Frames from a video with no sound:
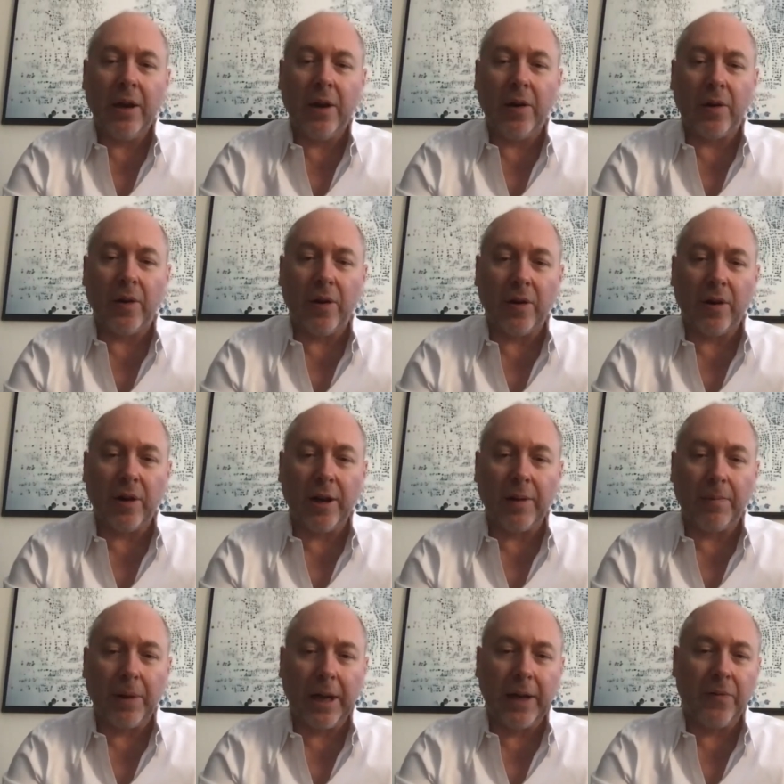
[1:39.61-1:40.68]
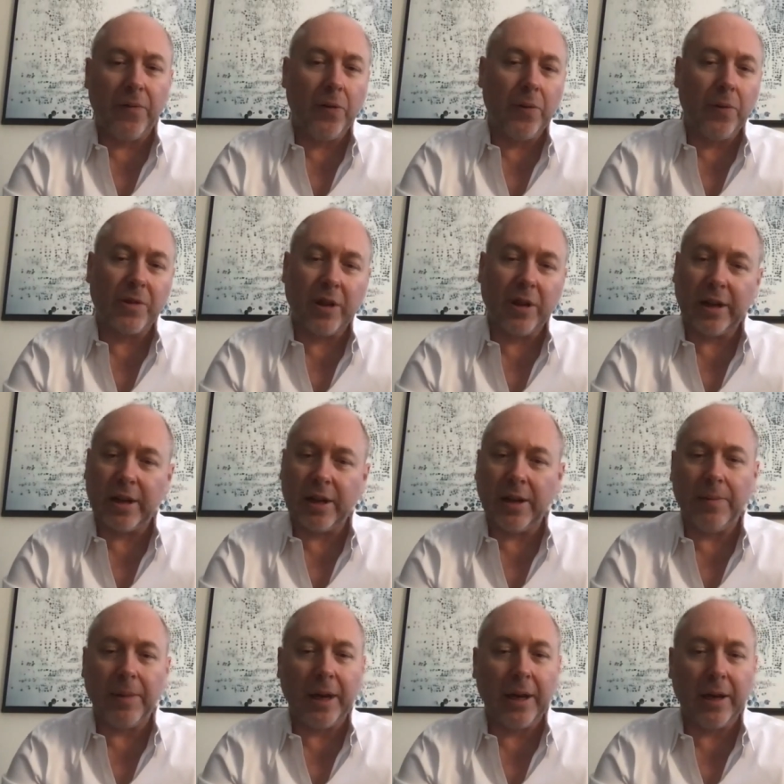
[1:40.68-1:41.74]
on online platforms like
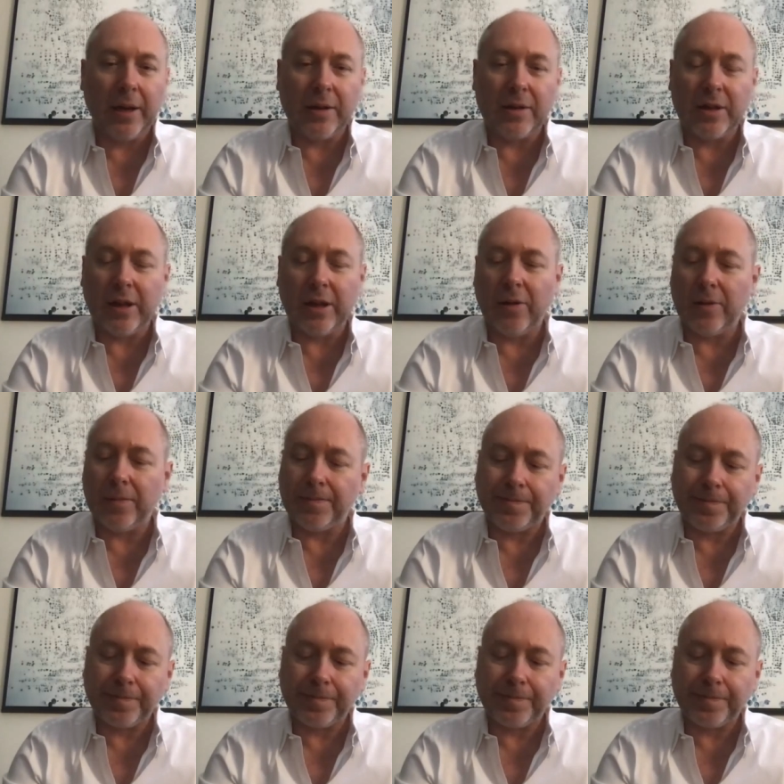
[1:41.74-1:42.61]
ebay and so on